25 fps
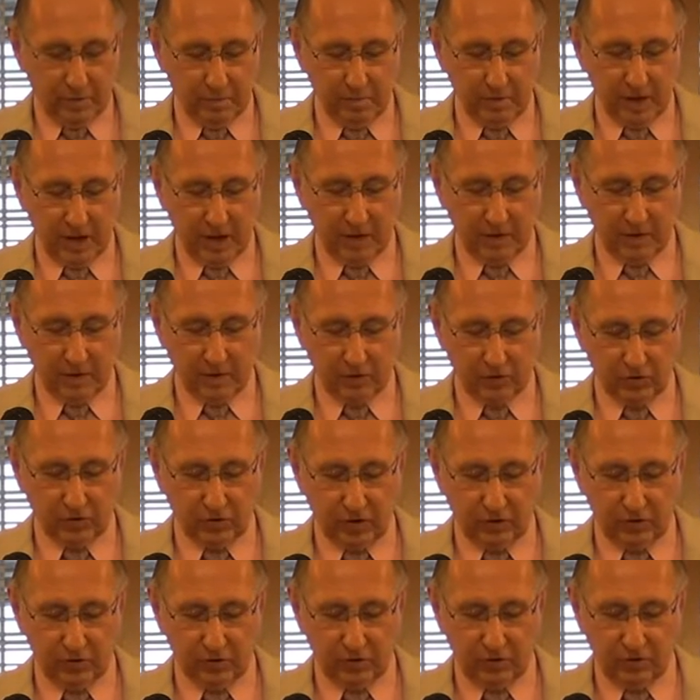Matter
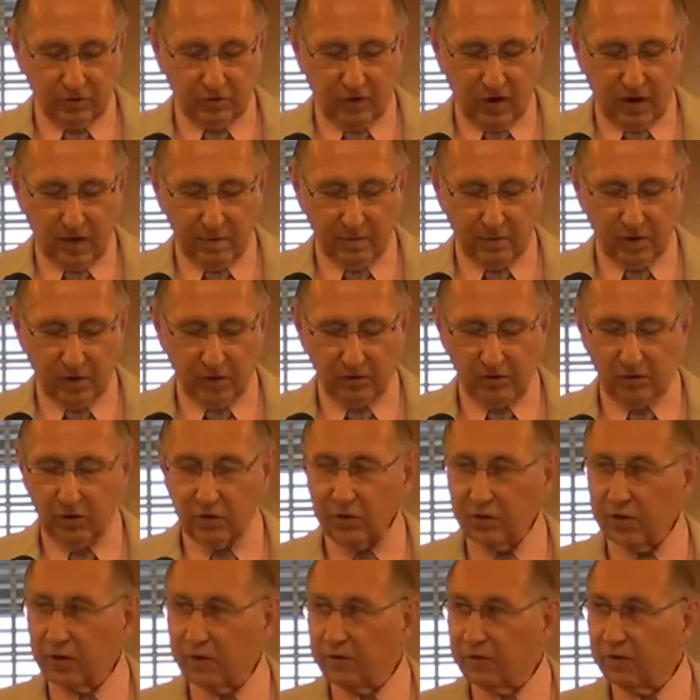exists and vibrates
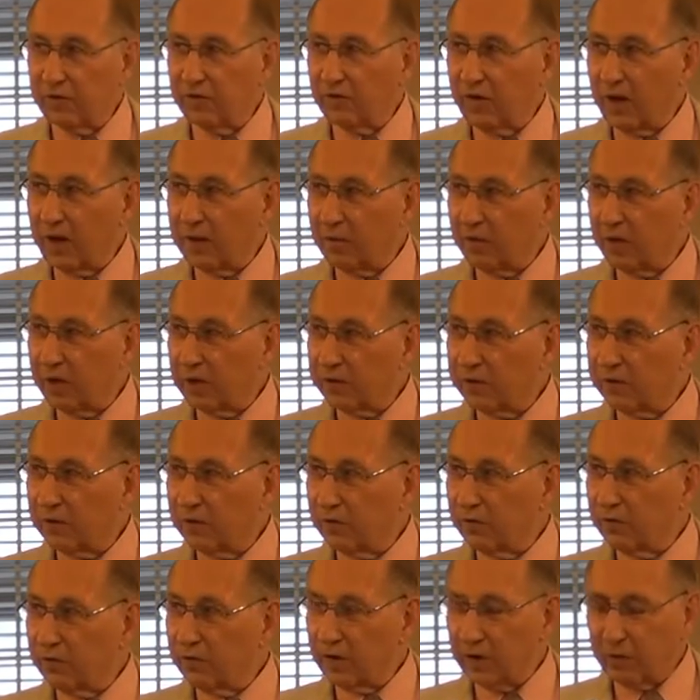at different
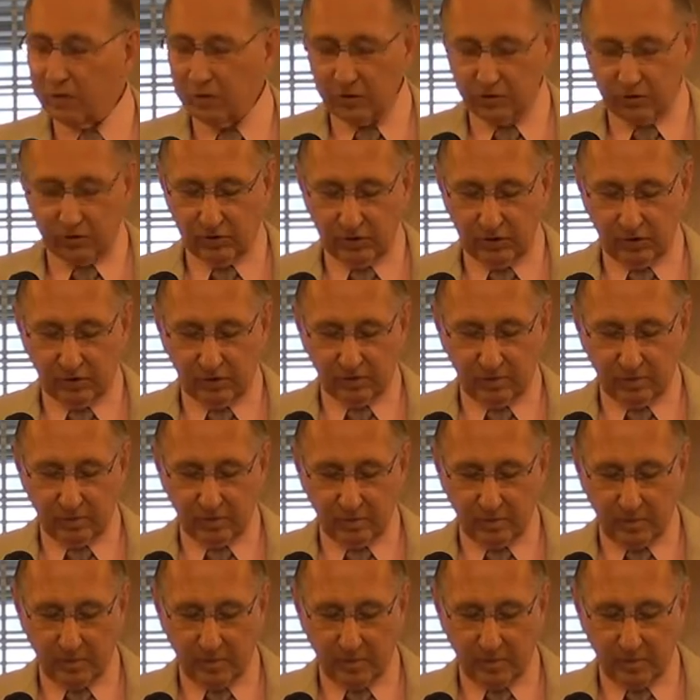vibrational frequencies.